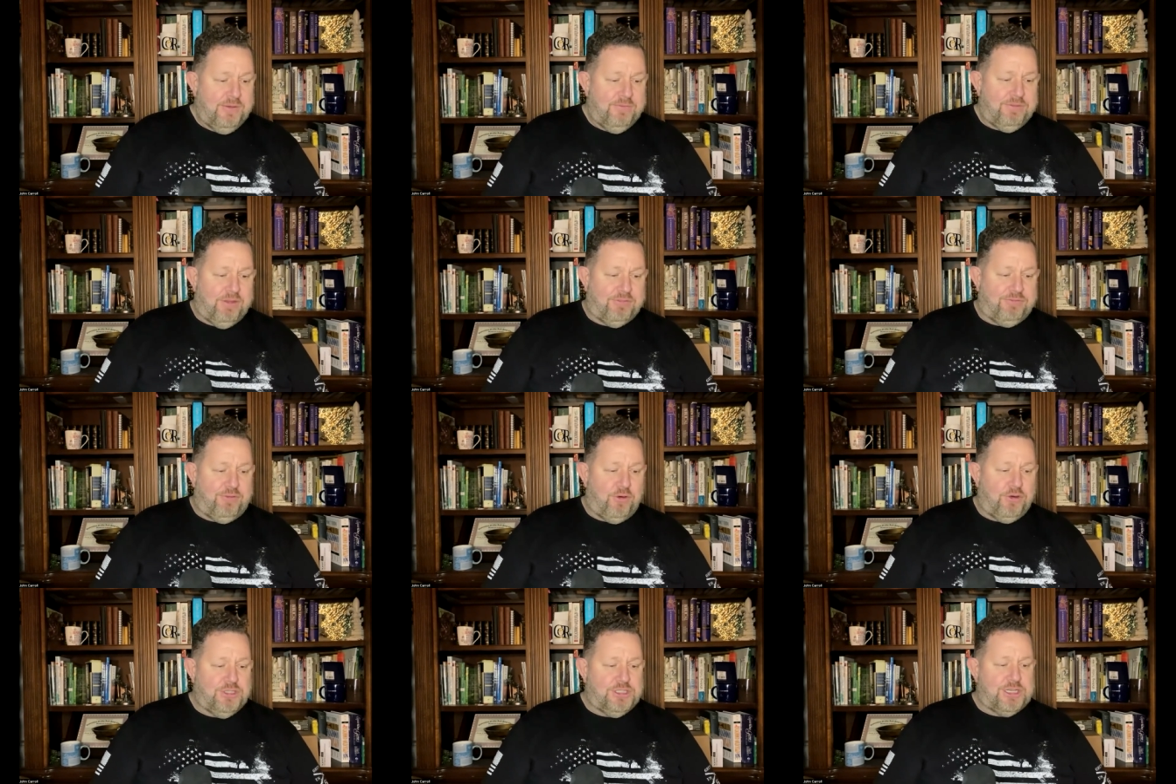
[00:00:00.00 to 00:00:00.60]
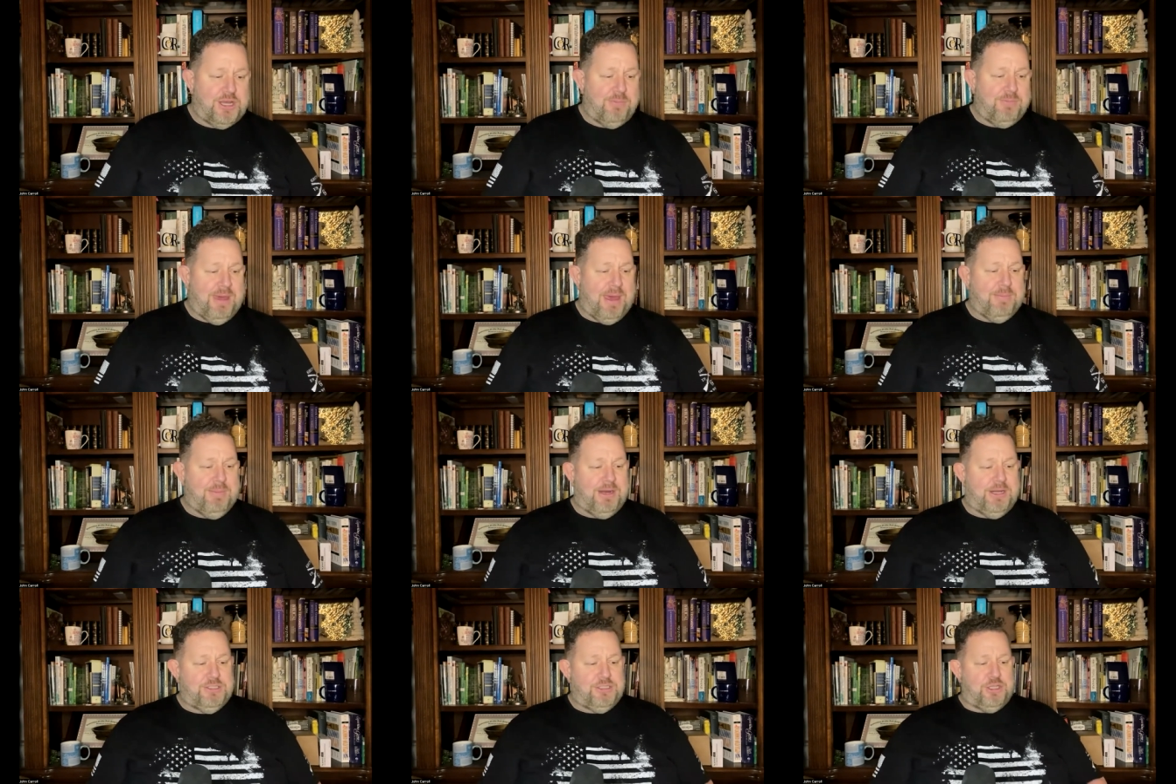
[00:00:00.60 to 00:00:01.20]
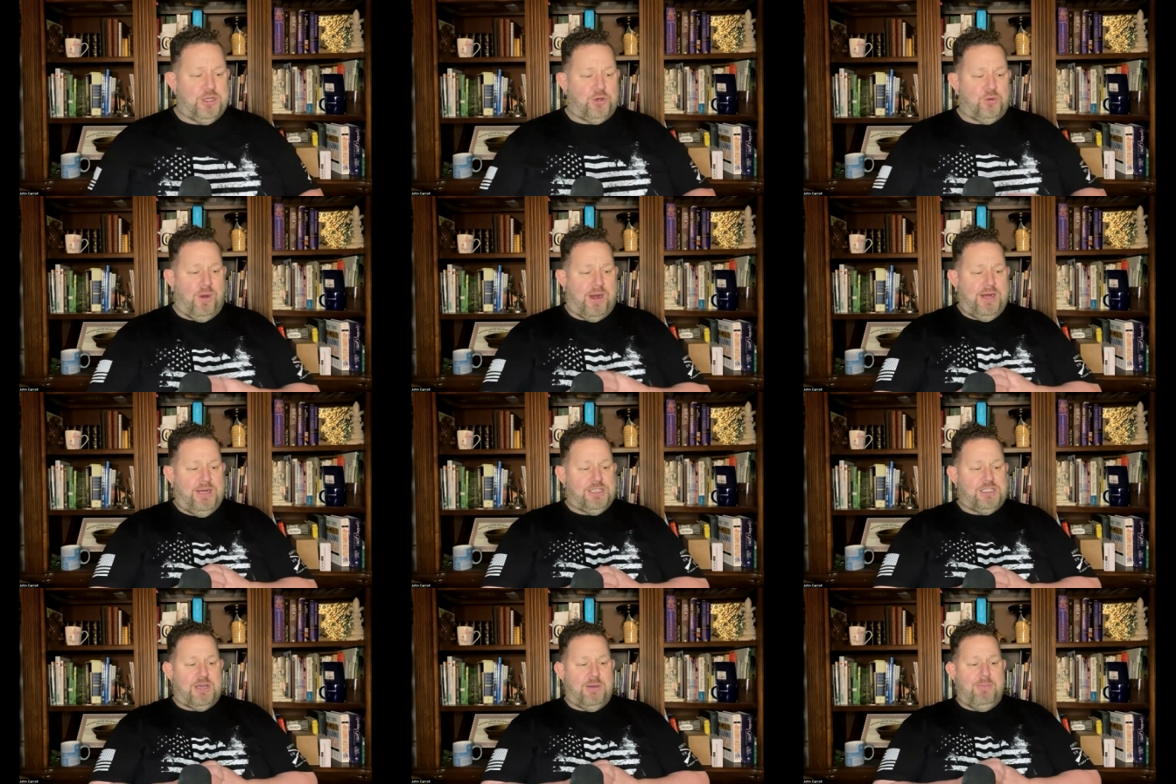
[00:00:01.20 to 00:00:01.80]
The first commandment is the
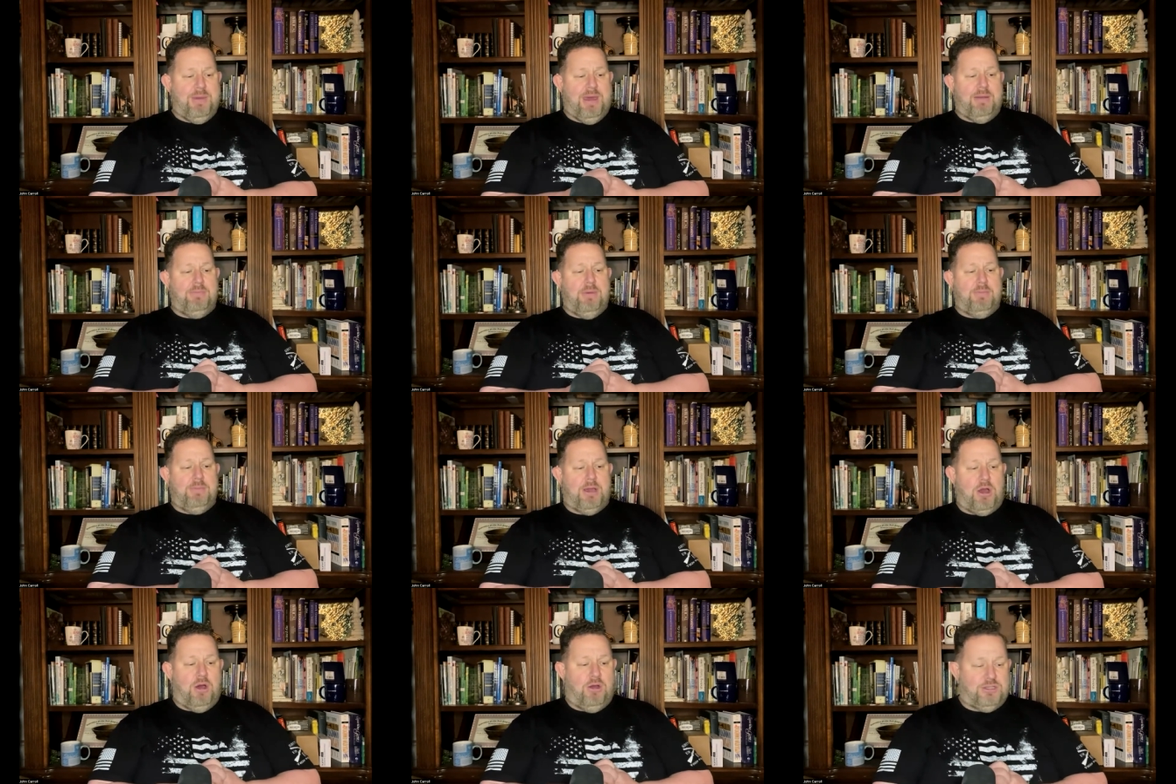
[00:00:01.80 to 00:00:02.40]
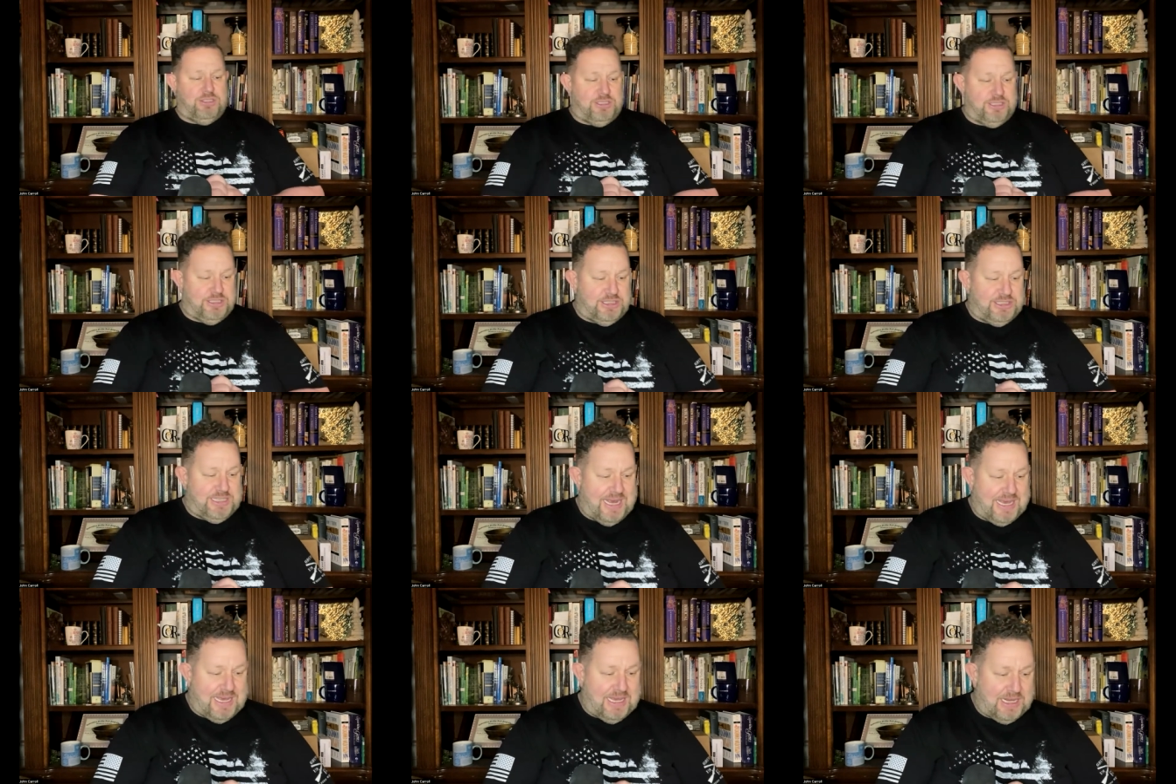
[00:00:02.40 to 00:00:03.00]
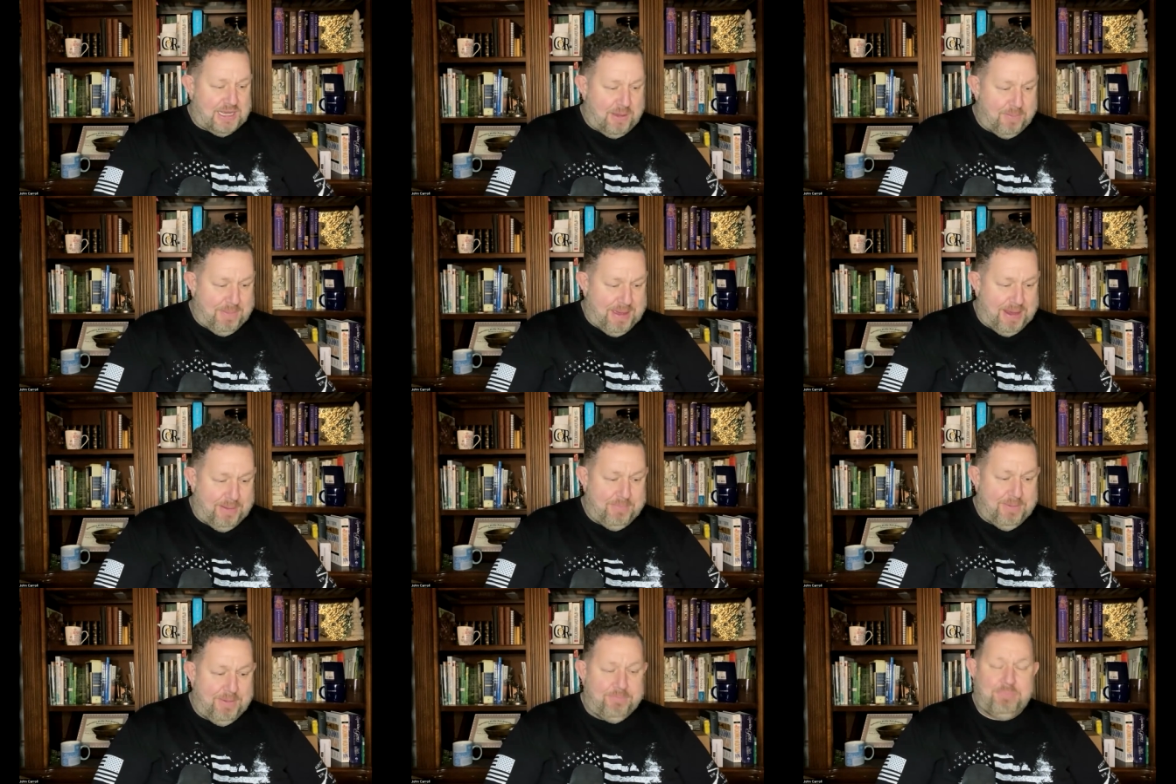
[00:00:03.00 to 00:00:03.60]
greatest commandment because the second
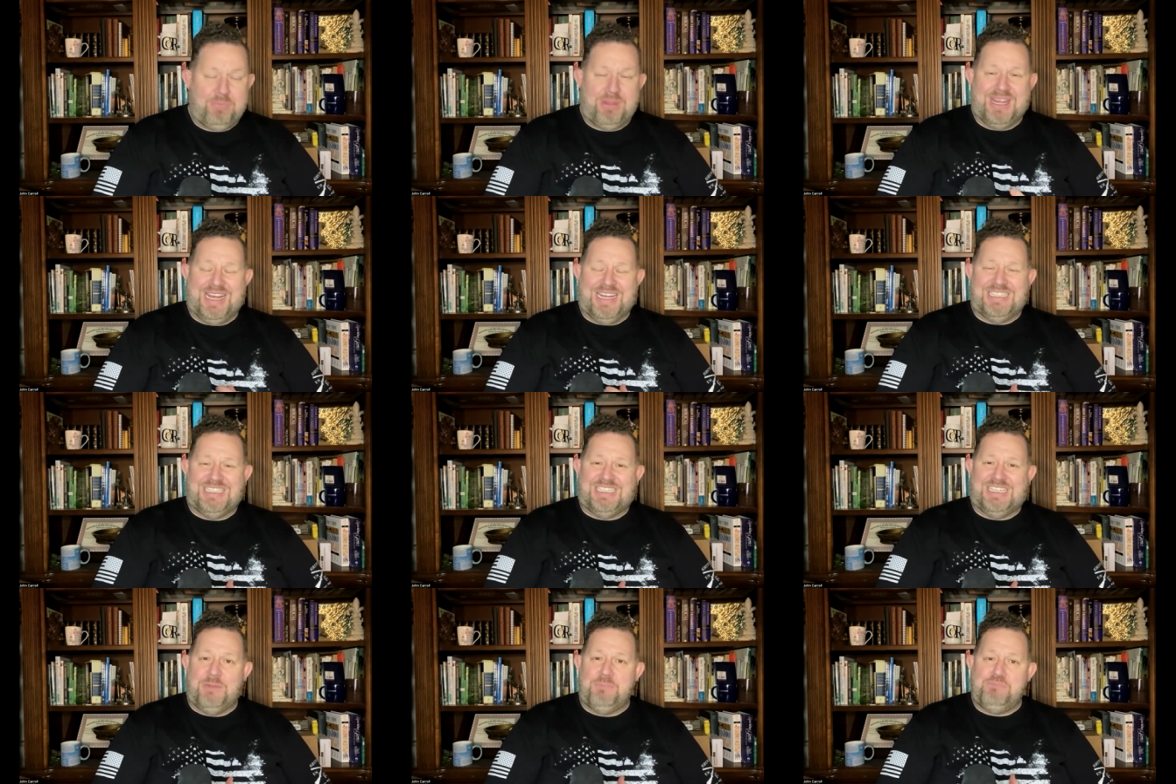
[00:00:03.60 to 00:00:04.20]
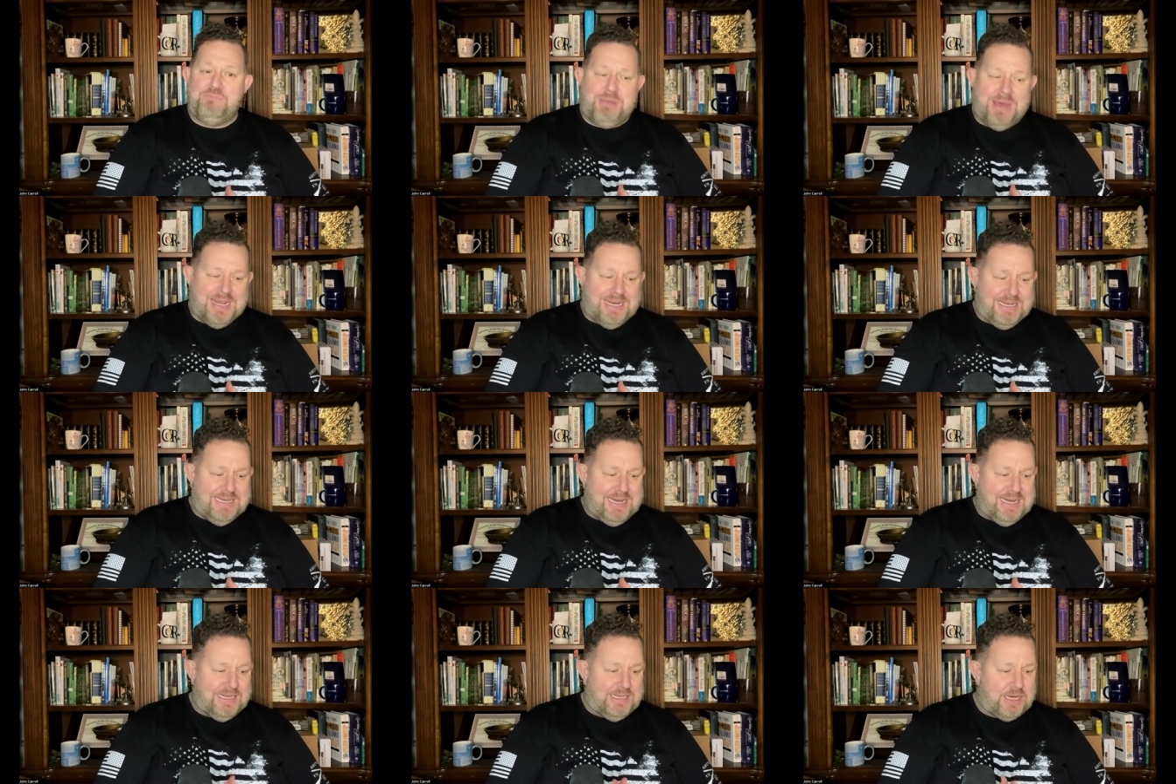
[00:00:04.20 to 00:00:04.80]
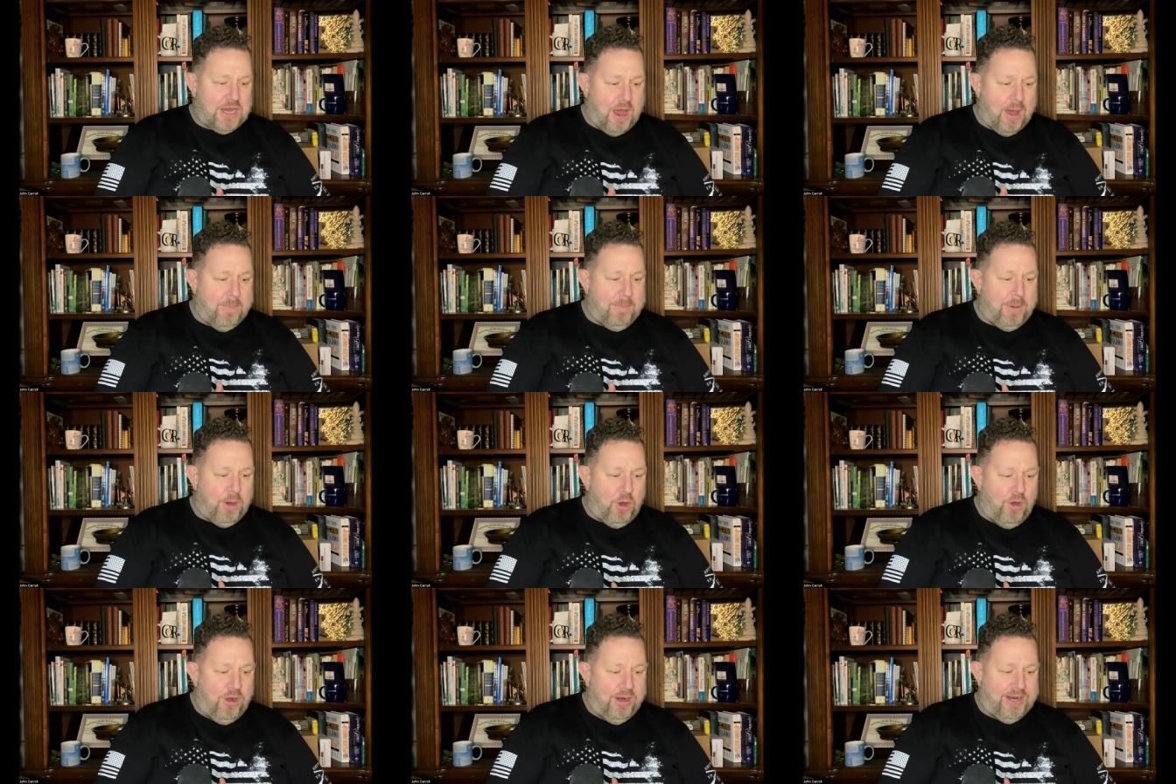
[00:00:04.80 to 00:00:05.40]
commandment is dependent
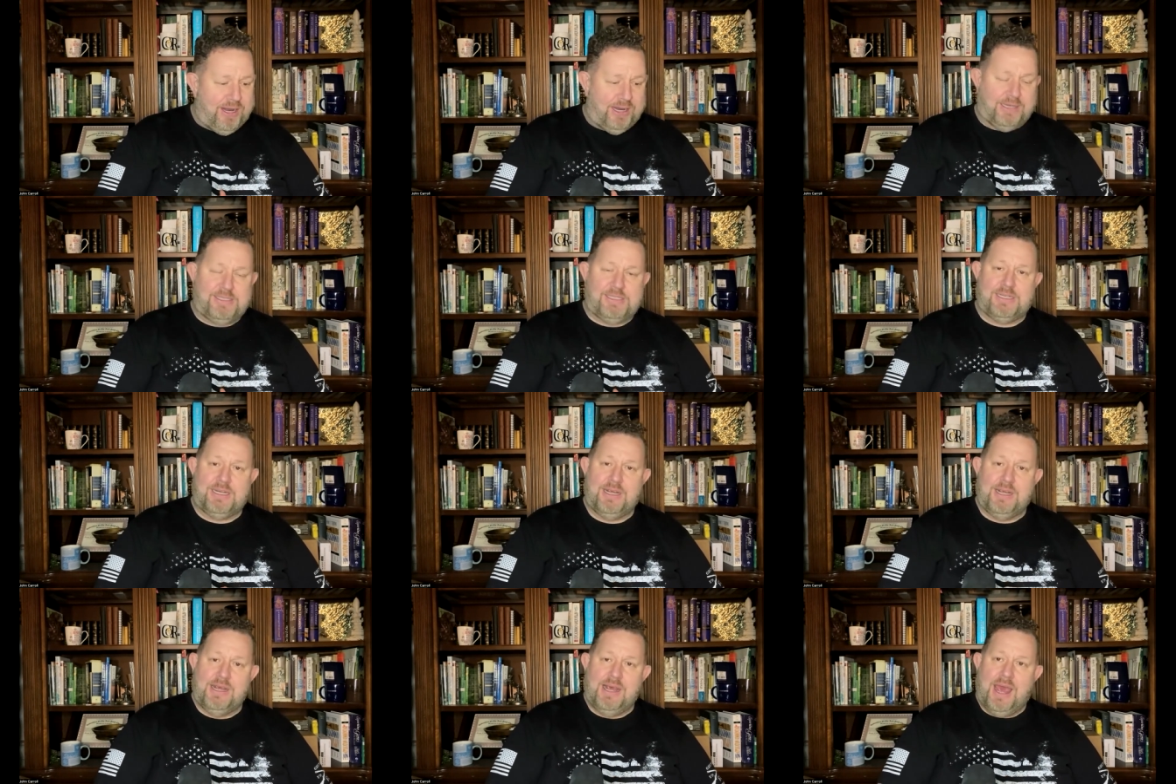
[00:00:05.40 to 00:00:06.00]
upon it